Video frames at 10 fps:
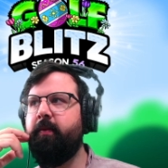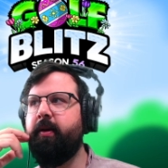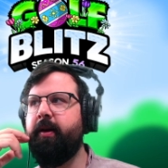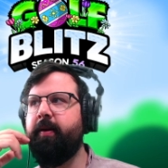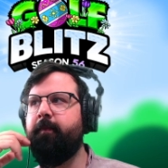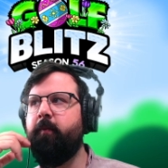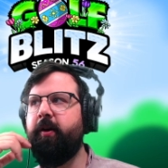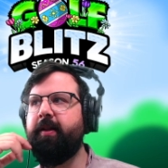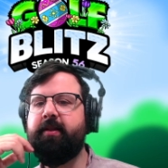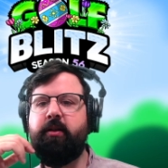going on?
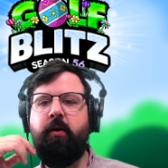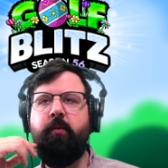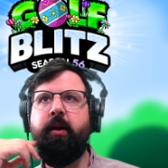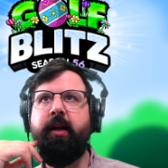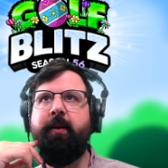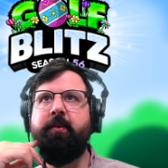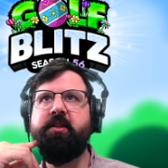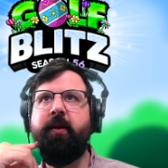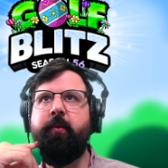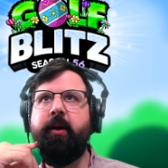What's going on? How
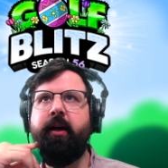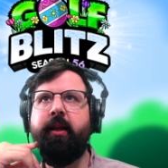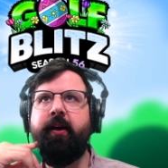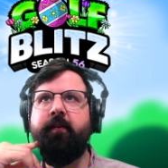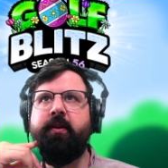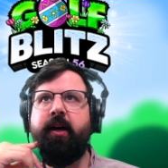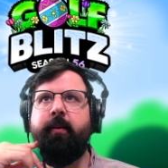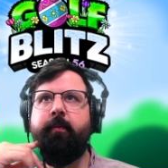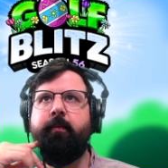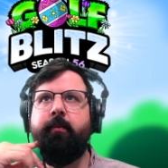much time we got left?
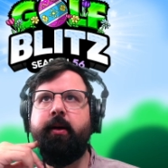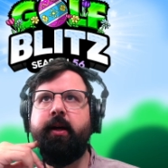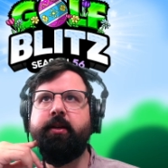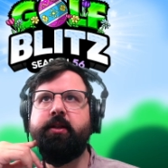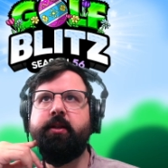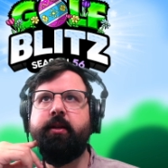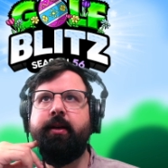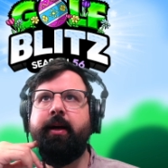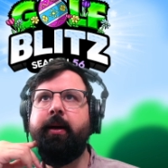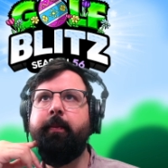Not much.
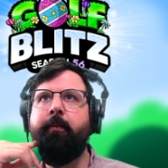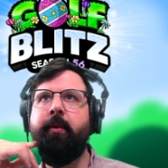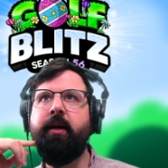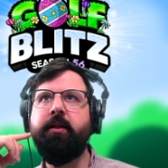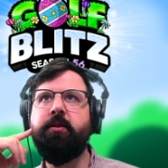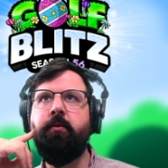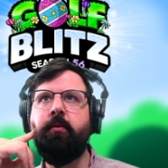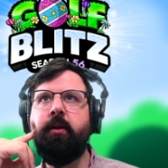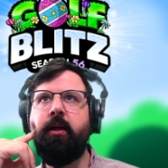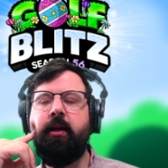Not much.
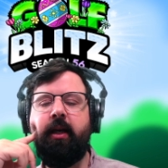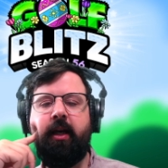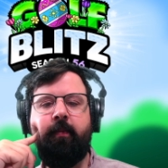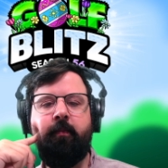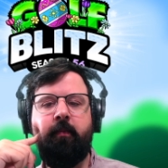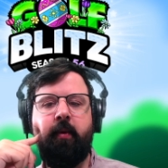Only a game.